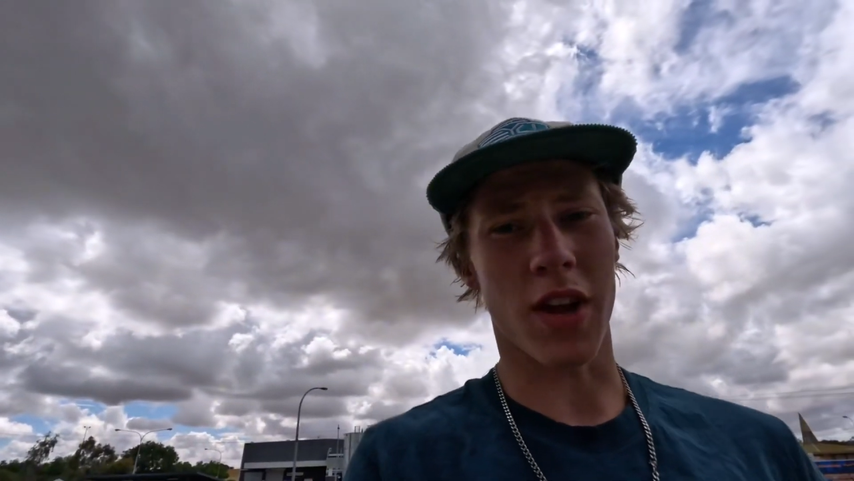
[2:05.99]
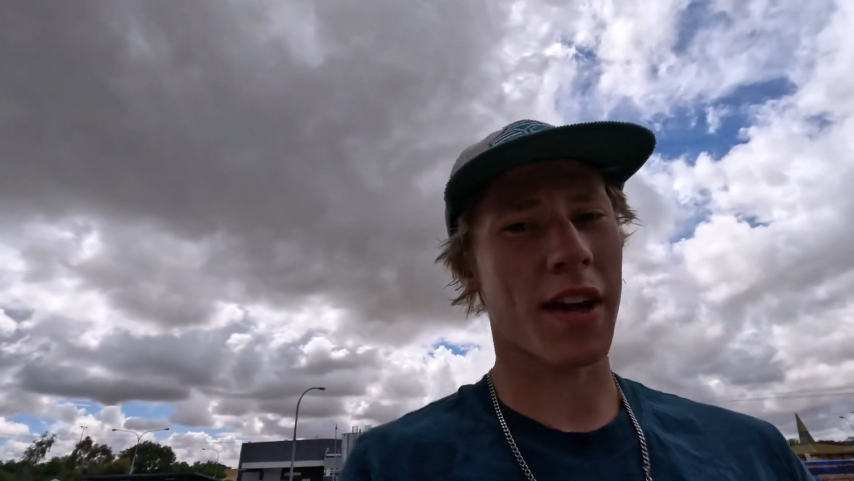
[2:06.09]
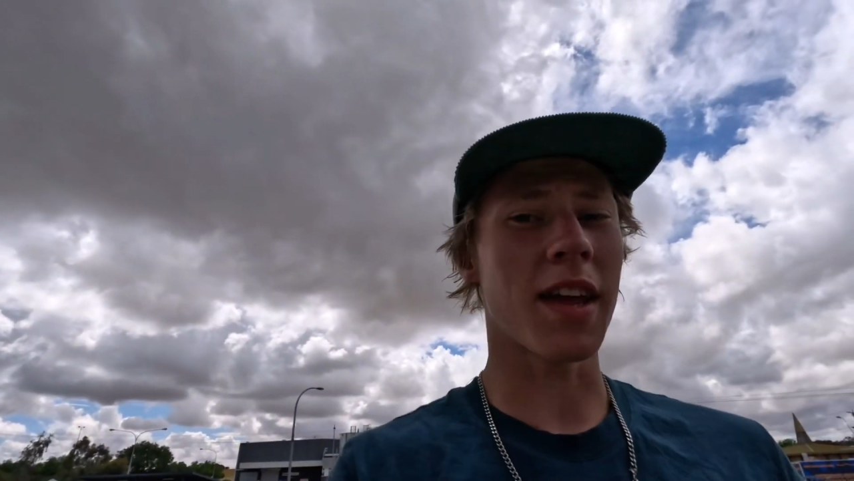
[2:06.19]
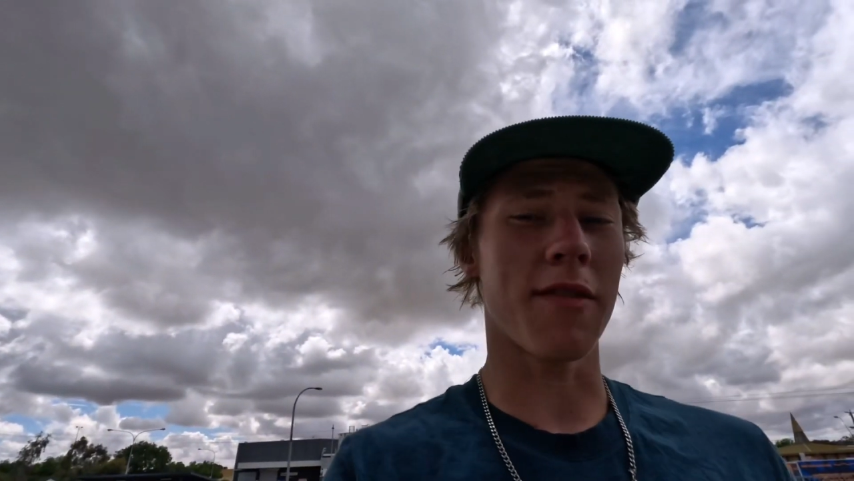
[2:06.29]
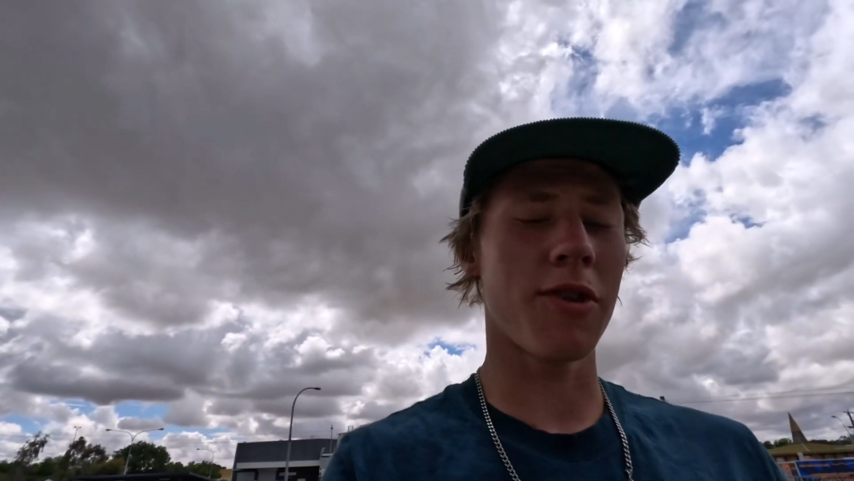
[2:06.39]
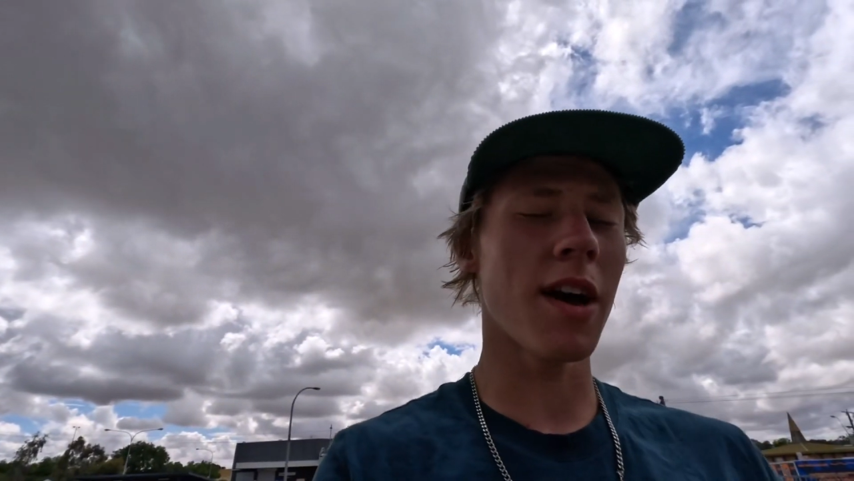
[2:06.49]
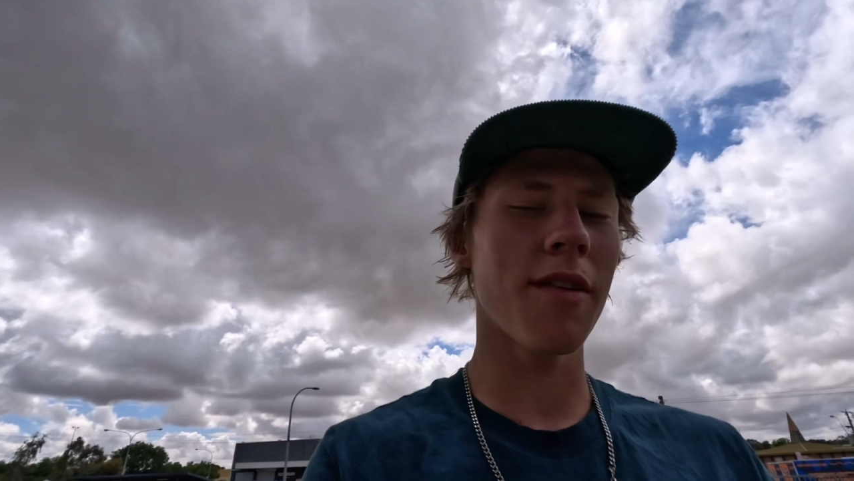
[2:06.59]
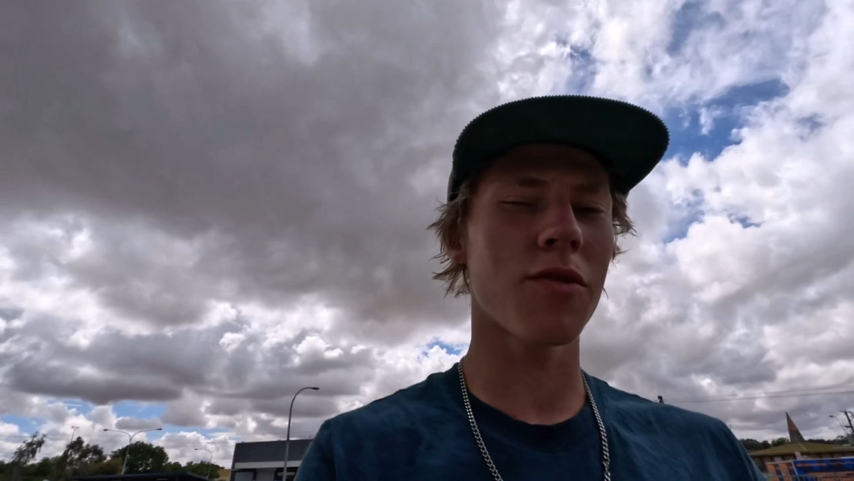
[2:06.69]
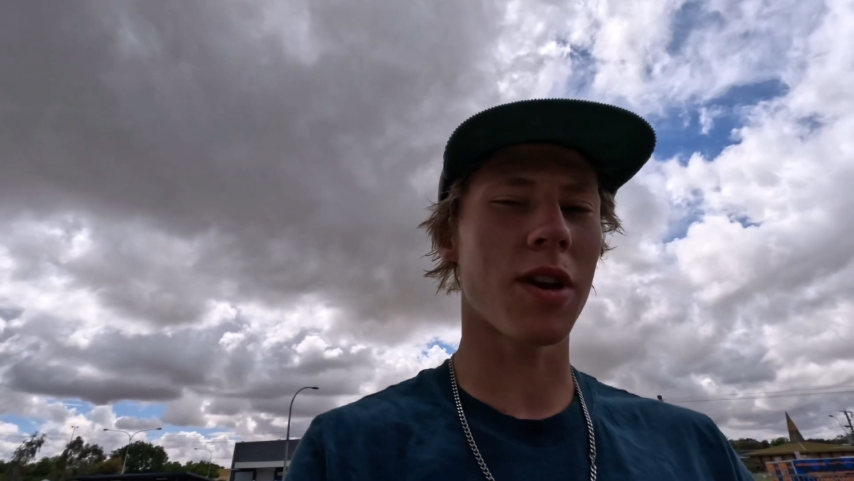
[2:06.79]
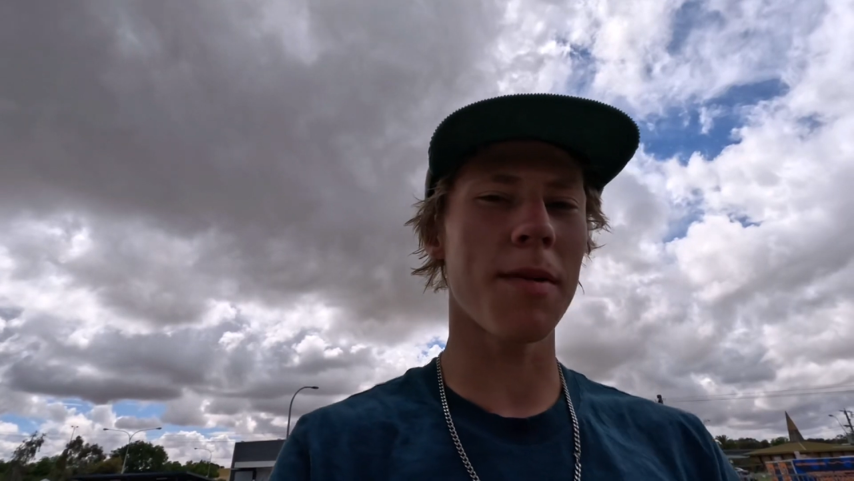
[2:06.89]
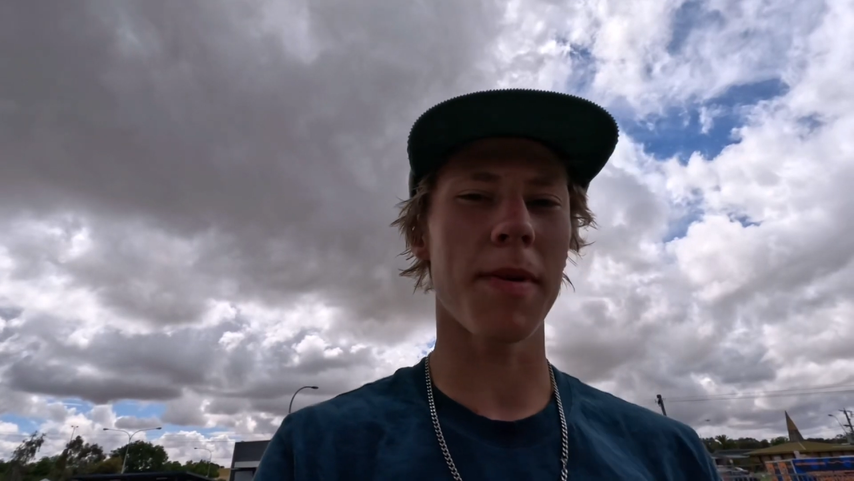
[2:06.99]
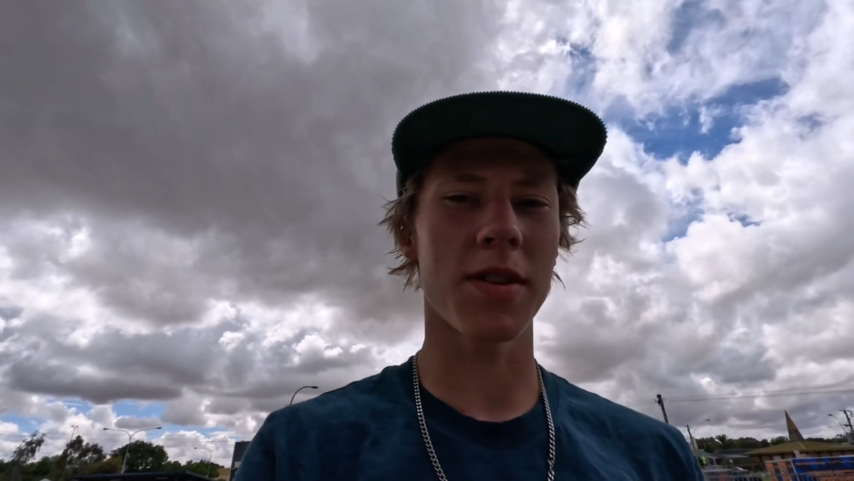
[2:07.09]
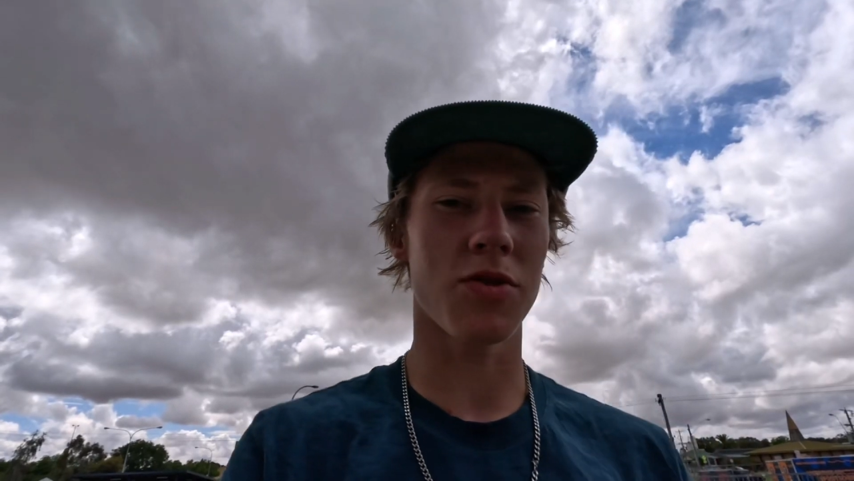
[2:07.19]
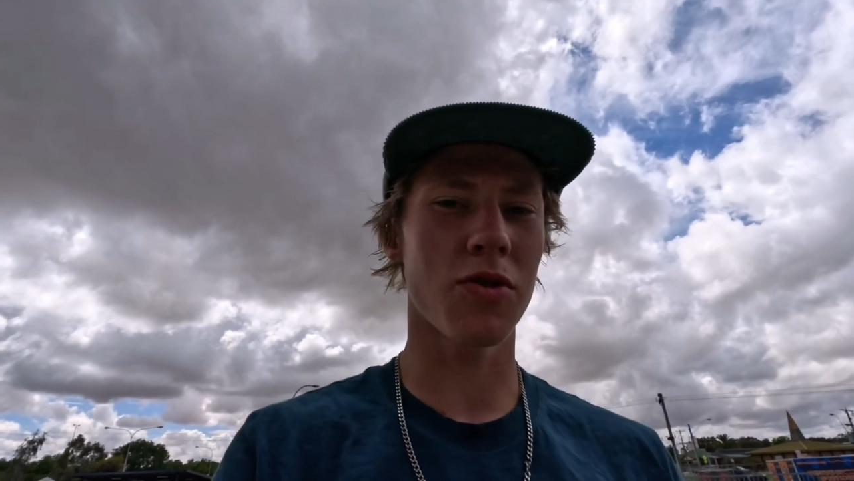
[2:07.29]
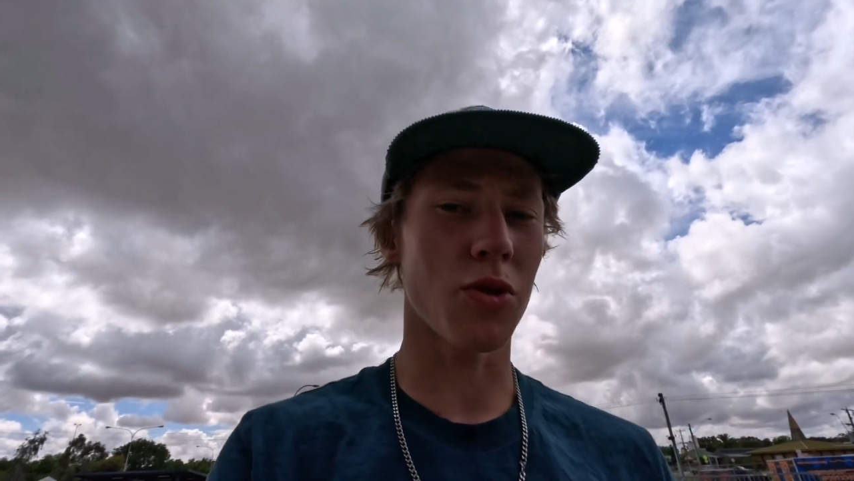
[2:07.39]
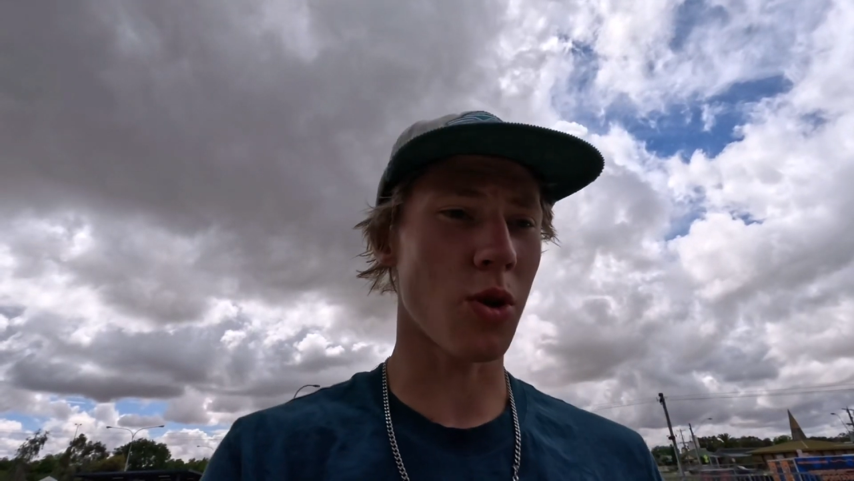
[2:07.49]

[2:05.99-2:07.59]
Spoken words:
Like if you have your knee pads on,